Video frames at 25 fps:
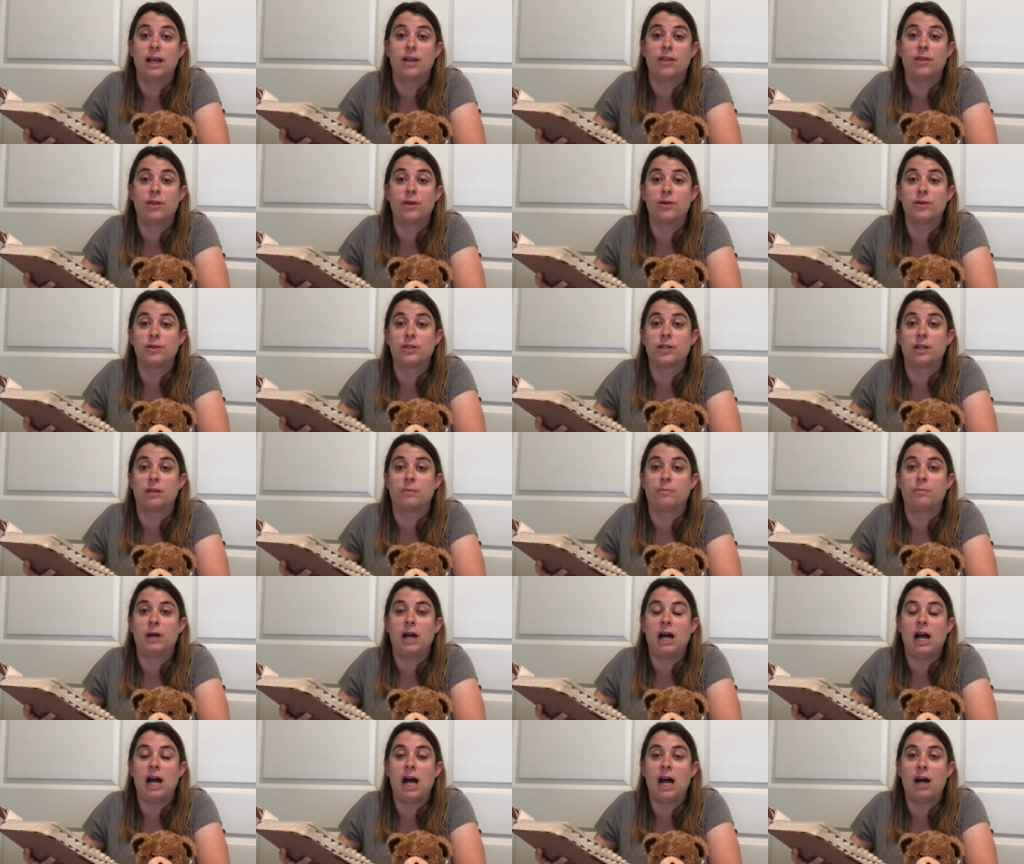Those are
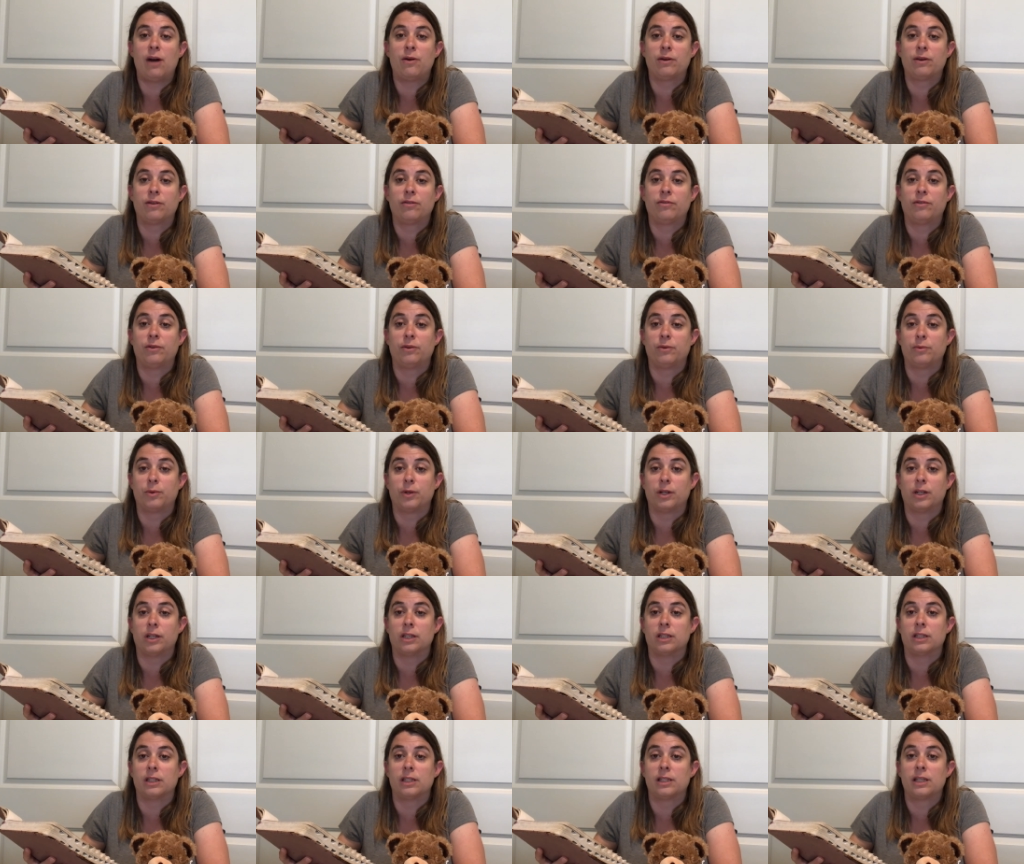powerful
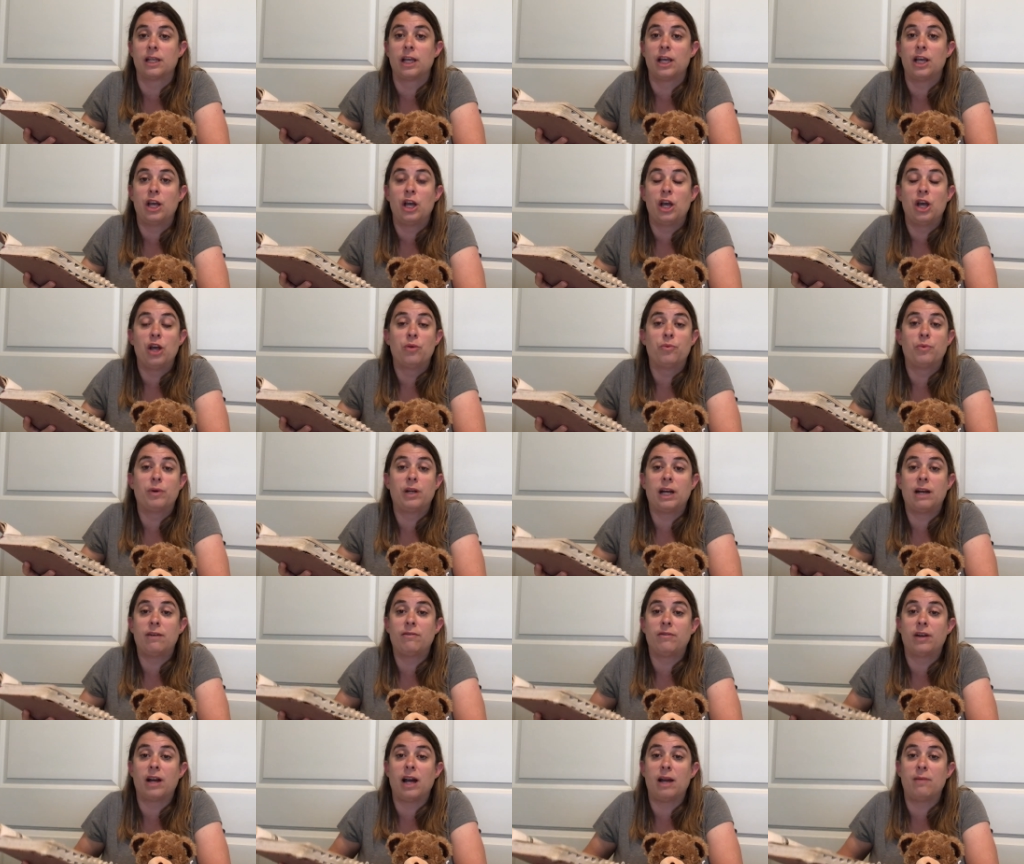words.
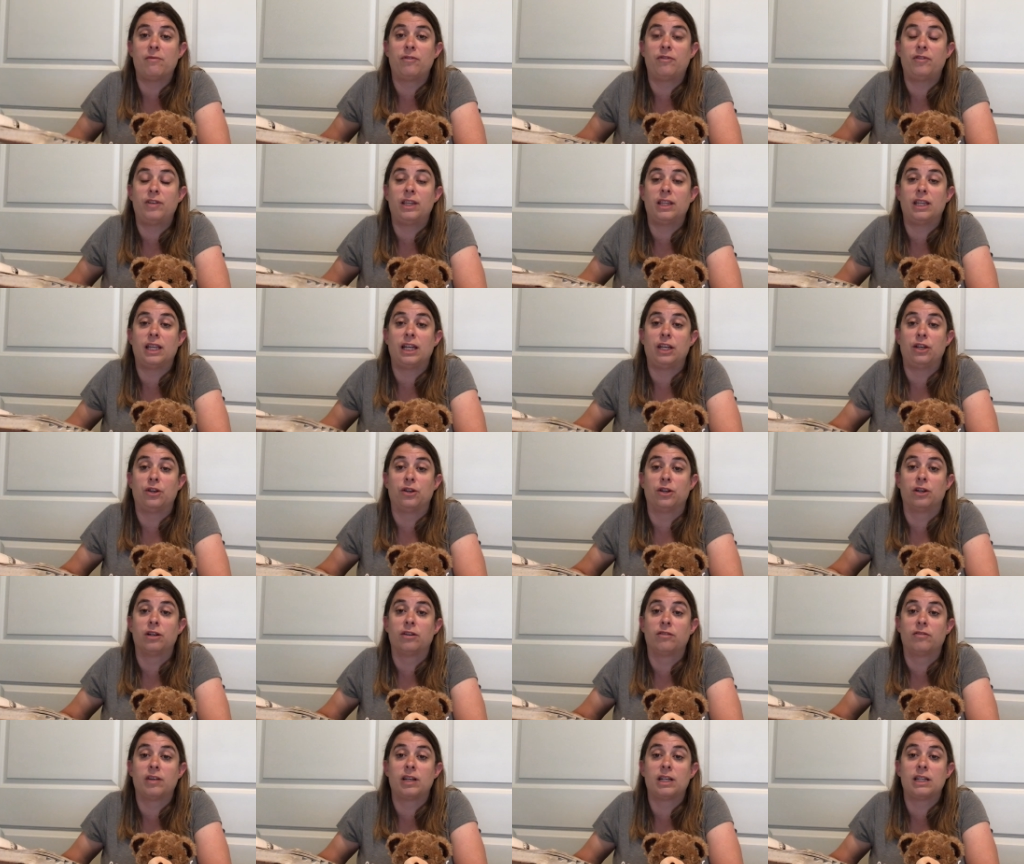Whenever I'm feeling
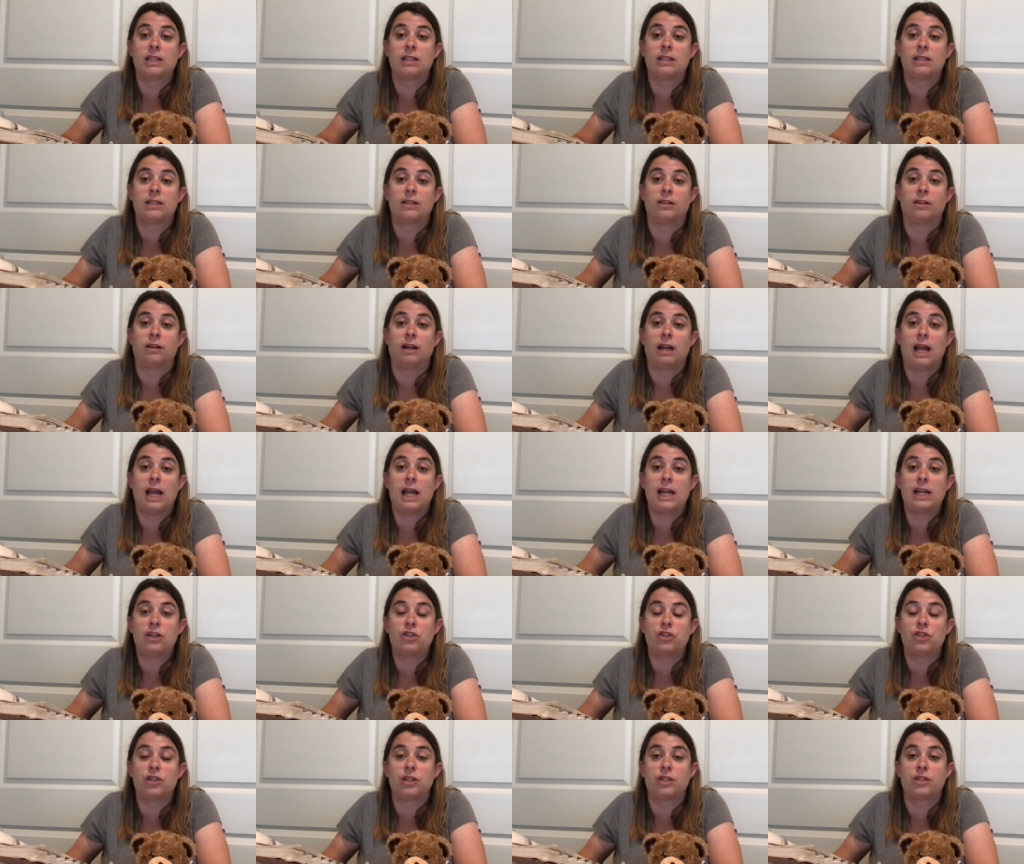nervous or
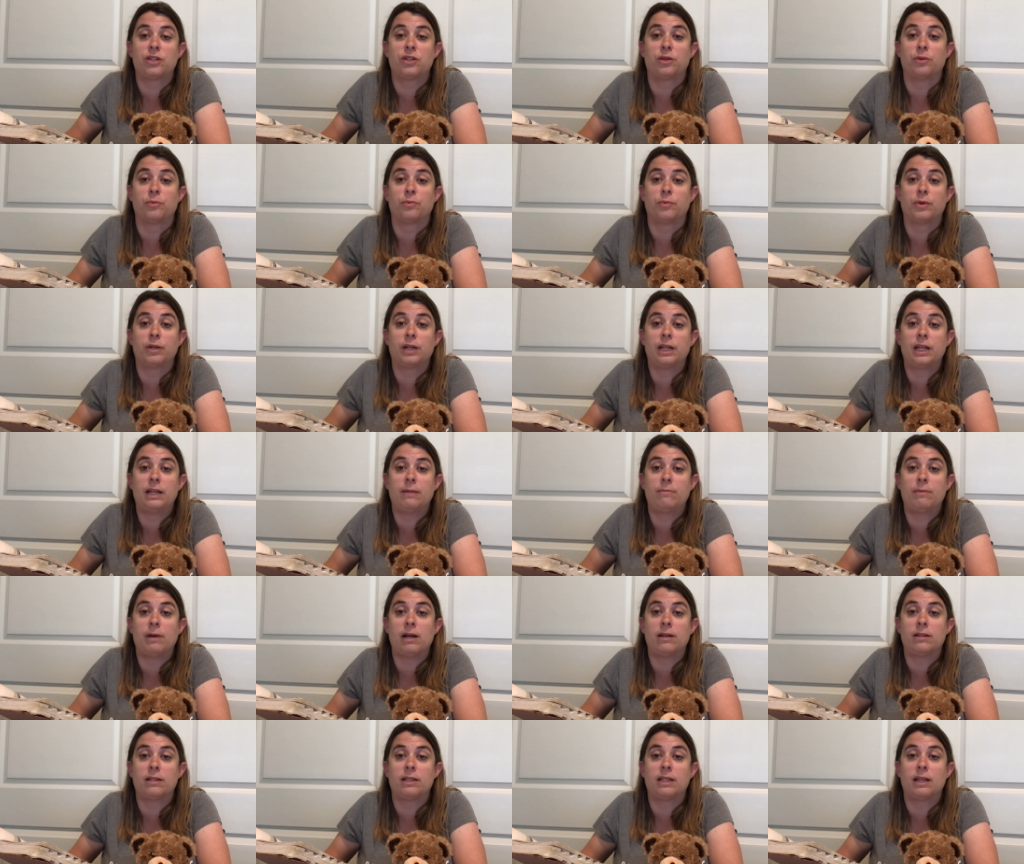anxious or worried
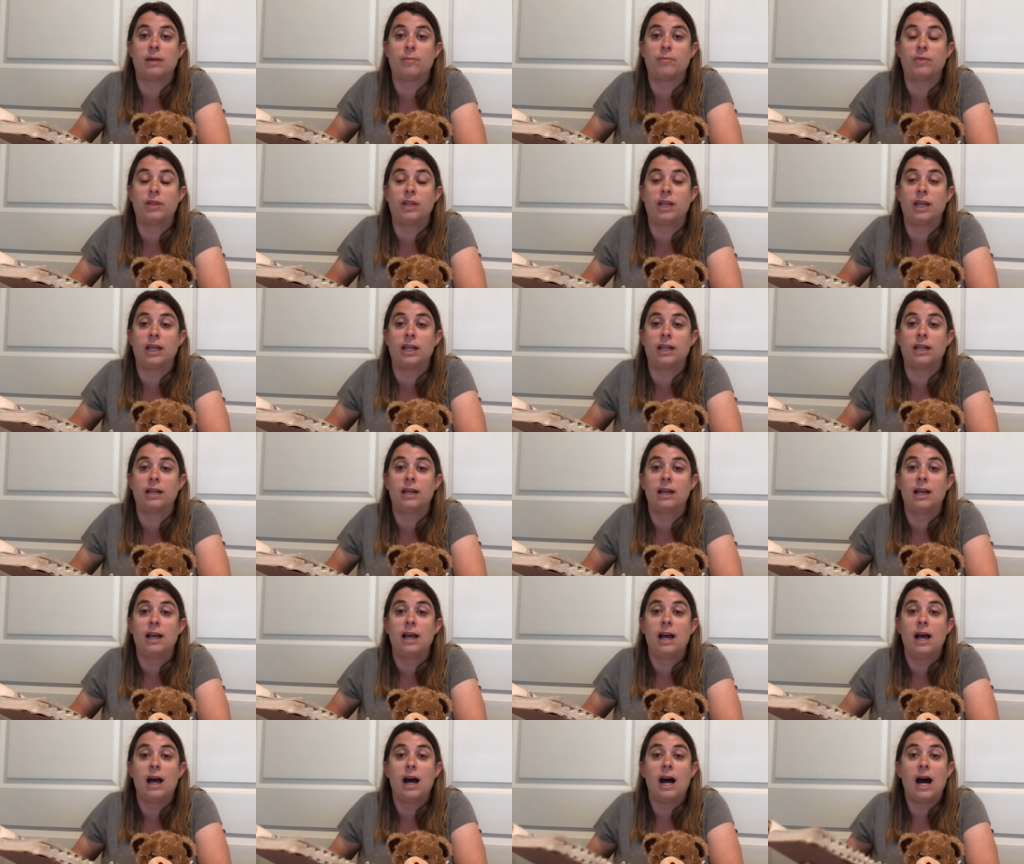about something,
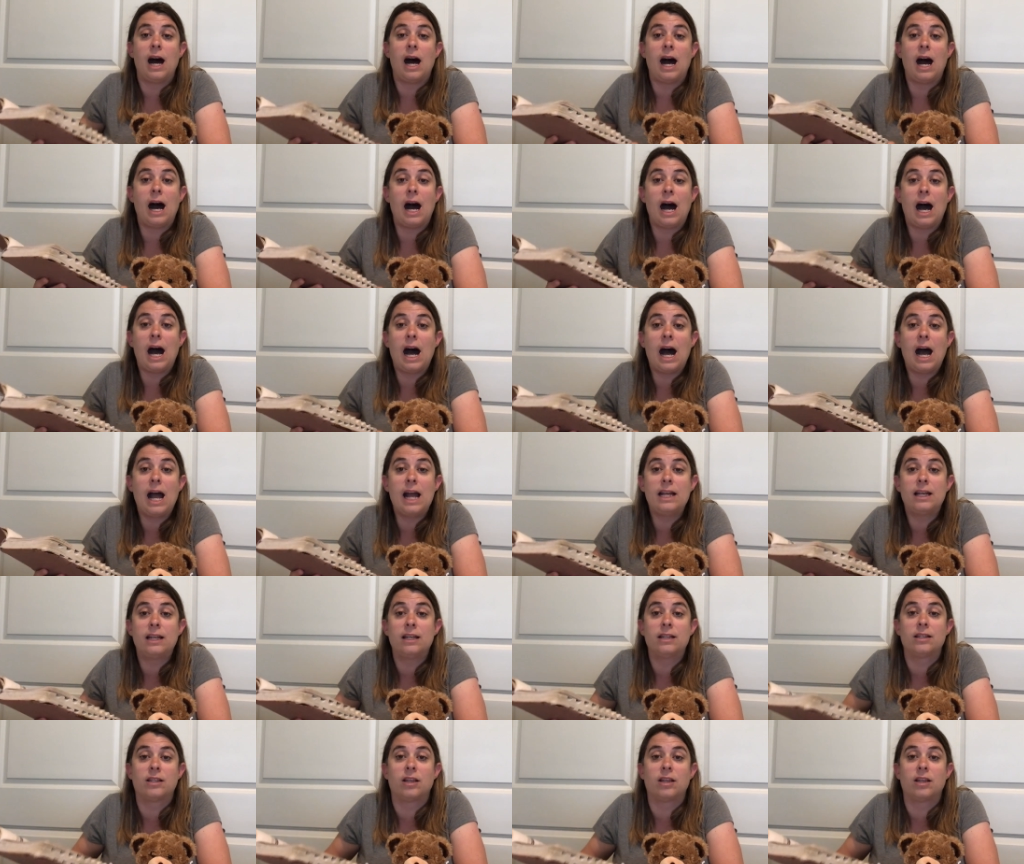I can